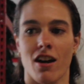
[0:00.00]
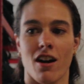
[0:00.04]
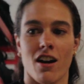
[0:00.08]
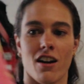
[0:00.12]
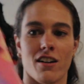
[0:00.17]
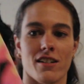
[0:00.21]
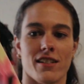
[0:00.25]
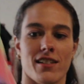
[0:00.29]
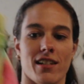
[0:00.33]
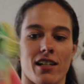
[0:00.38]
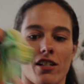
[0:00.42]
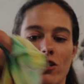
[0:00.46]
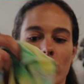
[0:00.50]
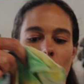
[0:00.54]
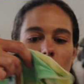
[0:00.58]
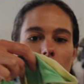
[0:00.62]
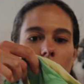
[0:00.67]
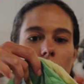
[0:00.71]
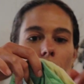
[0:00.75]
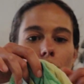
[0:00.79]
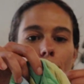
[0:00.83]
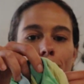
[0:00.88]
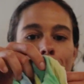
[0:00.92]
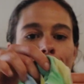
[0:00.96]
our Stay
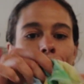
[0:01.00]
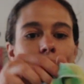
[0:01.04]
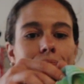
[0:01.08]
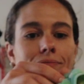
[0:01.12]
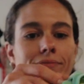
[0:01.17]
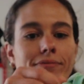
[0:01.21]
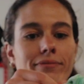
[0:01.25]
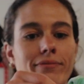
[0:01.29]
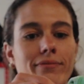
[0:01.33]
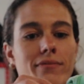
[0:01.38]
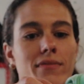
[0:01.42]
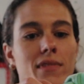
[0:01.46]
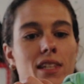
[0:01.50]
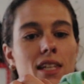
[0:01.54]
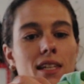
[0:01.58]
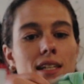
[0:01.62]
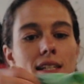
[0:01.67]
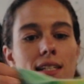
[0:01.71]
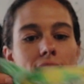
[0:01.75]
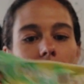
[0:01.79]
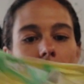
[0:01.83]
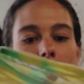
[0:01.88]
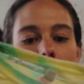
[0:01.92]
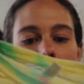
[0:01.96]
True
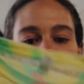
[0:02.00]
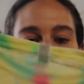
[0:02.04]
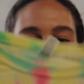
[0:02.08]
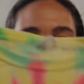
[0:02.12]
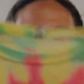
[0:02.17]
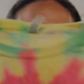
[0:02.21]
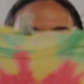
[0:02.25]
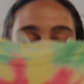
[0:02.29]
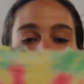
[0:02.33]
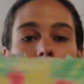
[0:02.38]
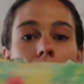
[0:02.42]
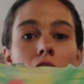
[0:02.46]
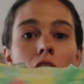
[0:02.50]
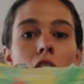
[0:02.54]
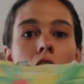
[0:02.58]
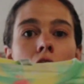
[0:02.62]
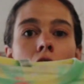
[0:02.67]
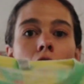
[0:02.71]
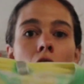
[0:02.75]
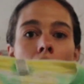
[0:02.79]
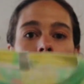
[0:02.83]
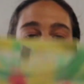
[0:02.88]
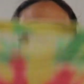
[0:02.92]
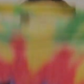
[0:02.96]
design,
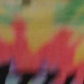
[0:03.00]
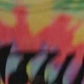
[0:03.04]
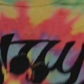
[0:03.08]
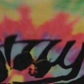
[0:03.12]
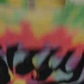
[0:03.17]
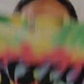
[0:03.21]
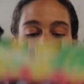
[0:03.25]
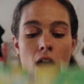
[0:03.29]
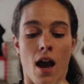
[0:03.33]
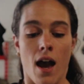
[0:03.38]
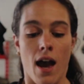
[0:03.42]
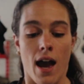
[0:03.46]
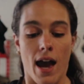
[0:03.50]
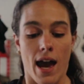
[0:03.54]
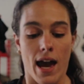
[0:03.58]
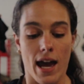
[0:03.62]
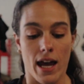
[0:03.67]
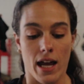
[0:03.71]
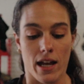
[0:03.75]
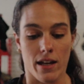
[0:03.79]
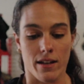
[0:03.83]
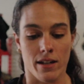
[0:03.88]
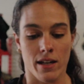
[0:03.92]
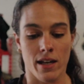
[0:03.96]

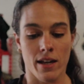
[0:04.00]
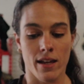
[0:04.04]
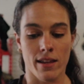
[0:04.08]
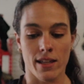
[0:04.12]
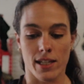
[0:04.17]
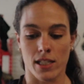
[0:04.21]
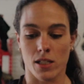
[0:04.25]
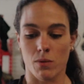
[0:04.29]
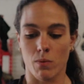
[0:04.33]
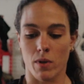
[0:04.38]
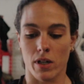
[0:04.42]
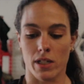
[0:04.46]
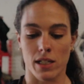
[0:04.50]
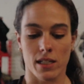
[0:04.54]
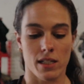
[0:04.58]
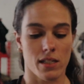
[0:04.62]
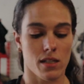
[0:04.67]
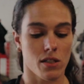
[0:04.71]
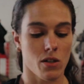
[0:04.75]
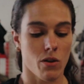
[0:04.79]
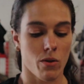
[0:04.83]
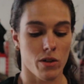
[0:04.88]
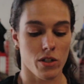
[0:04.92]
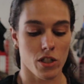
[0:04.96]
and this one
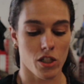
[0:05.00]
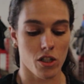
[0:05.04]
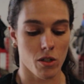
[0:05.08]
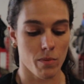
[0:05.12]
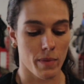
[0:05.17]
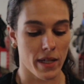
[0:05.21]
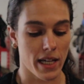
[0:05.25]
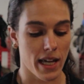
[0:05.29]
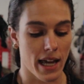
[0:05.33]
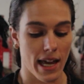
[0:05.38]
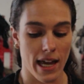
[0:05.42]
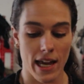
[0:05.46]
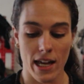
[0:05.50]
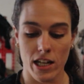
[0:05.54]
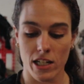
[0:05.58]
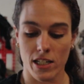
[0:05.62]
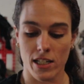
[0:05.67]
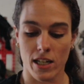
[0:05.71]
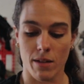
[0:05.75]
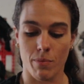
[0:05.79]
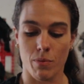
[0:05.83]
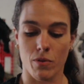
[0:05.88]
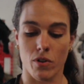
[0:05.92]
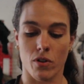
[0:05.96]
is going to be a
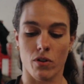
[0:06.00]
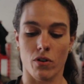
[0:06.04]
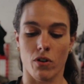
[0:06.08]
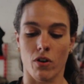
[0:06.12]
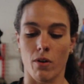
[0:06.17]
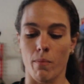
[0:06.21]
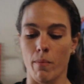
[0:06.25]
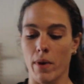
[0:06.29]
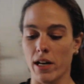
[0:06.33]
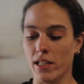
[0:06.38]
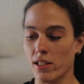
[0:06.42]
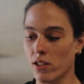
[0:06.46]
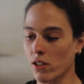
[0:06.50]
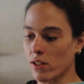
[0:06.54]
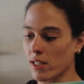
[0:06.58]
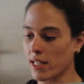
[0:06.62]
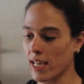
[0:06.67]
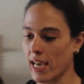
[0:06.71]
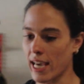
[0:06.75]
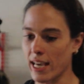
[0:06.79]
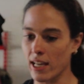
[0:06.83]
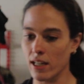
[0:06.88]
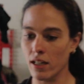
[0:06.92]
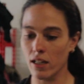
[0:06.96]
typical muscle
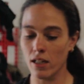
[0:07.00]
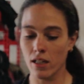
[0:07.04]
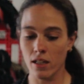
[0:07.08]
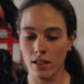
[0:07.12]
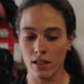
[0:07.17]
tank.